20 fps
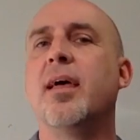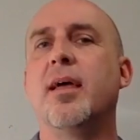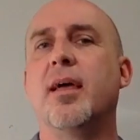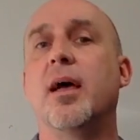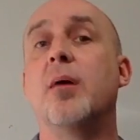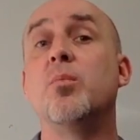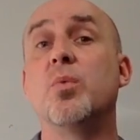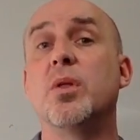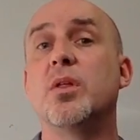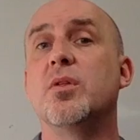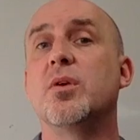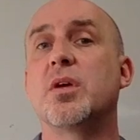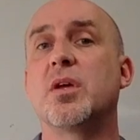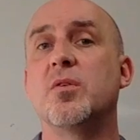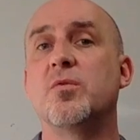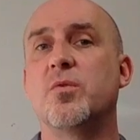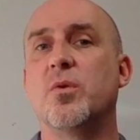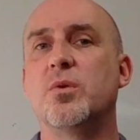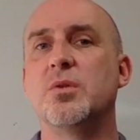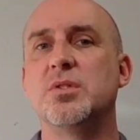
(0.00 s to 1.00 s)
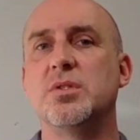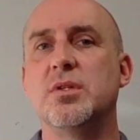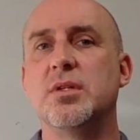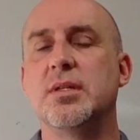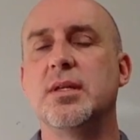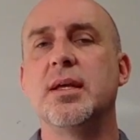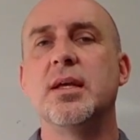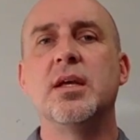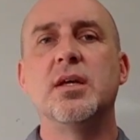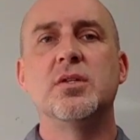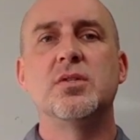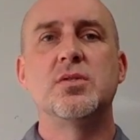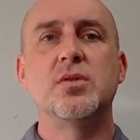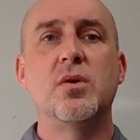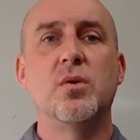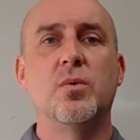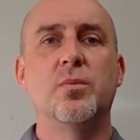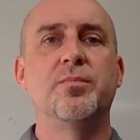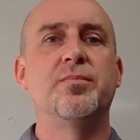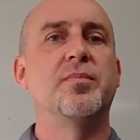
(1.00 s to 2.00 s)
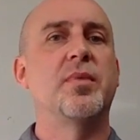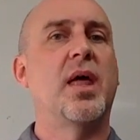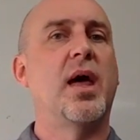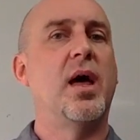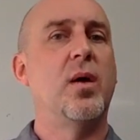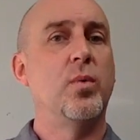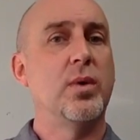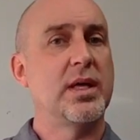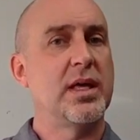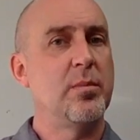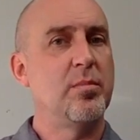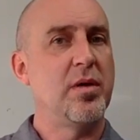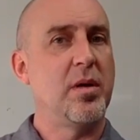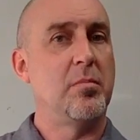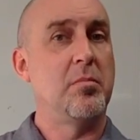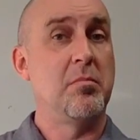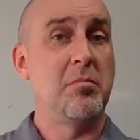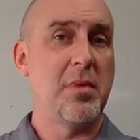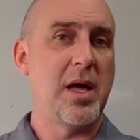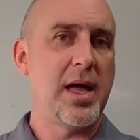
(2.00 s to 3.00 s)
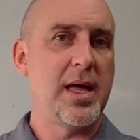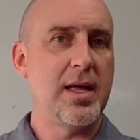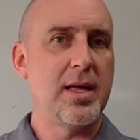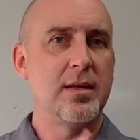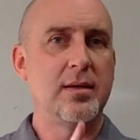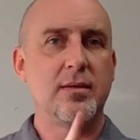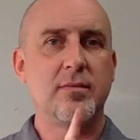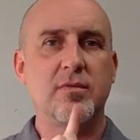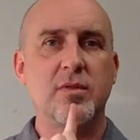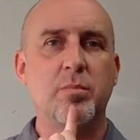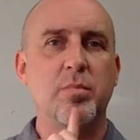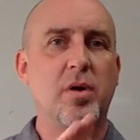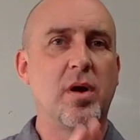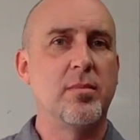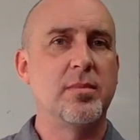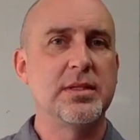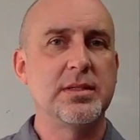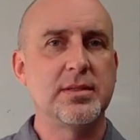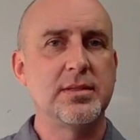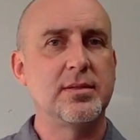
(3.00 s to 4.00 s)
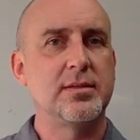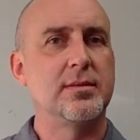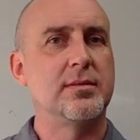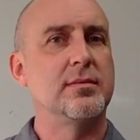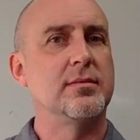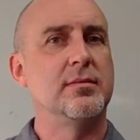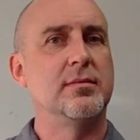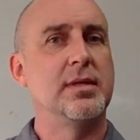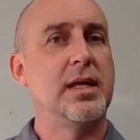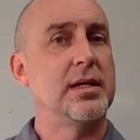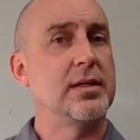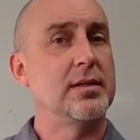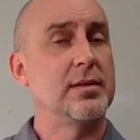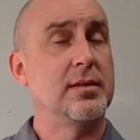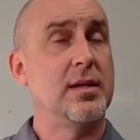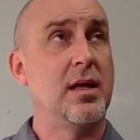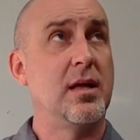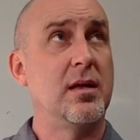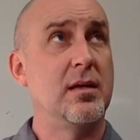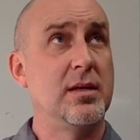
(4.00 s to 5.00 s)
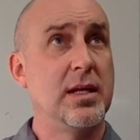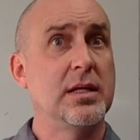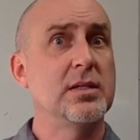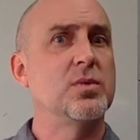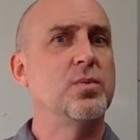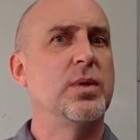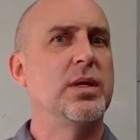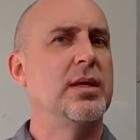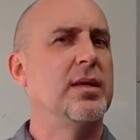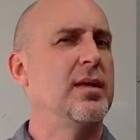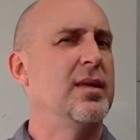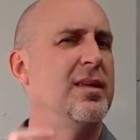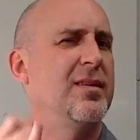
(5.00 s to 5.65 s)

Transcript: I'm really looking forward to it. So I will keep up my end of the promise next week.